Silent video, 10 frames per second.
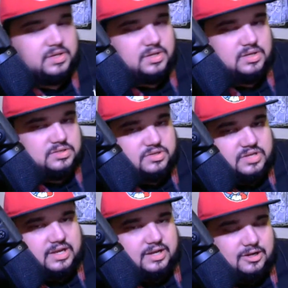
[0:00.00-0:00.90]
So
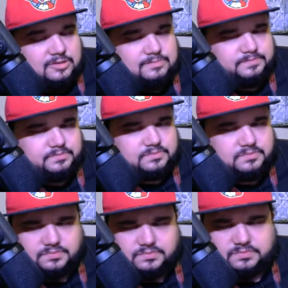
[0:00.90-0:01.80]
yeah, um,
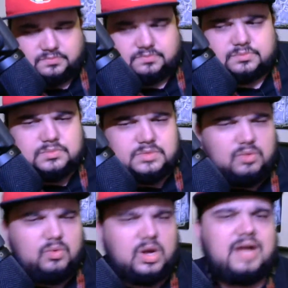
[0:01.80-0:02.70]

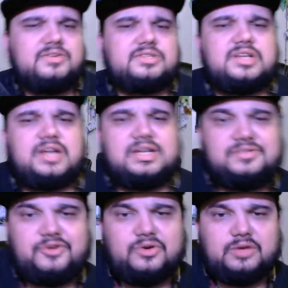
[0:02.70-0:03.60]
well, obviously, guys,
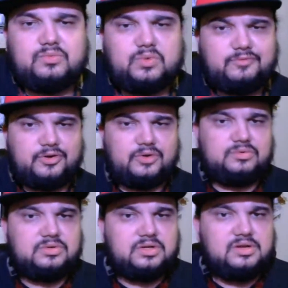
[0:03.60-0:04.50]
if you're on one
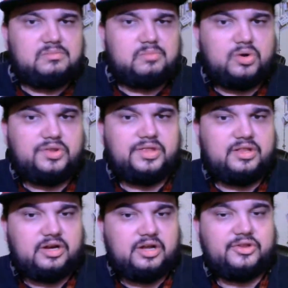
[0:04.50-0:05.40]
phone more than
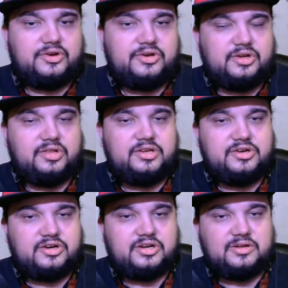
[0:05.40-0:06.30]
the other, you know, then
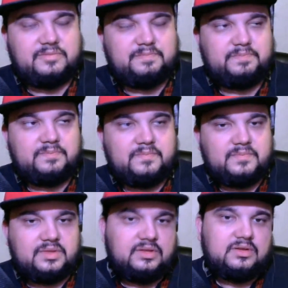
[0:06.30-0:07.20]
you're gonna,
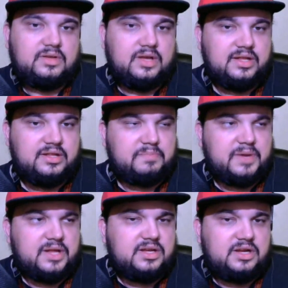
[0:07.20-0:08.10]
and then
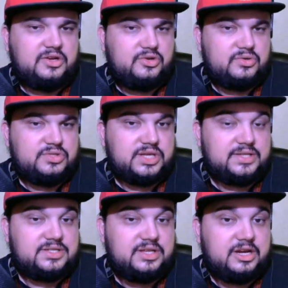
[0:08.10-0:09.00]
depending on your use
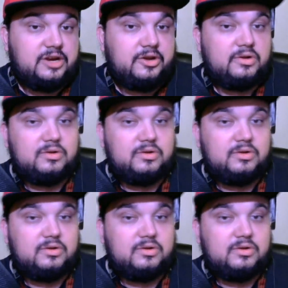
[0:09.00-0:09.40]
case scenario,